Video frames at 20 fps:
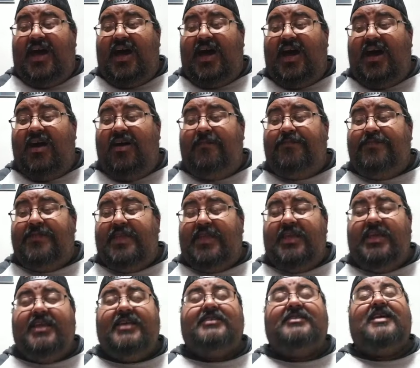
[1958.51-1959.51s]
Um,
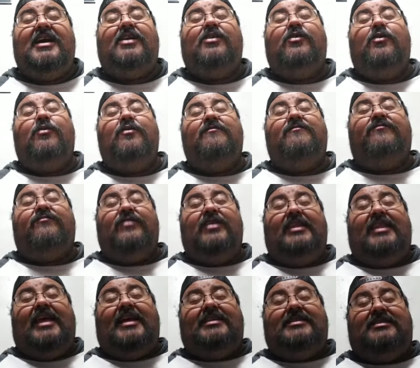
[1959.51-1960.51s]
he is now going
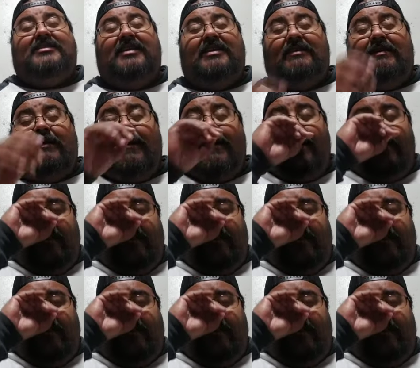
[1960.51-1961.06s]
freelancing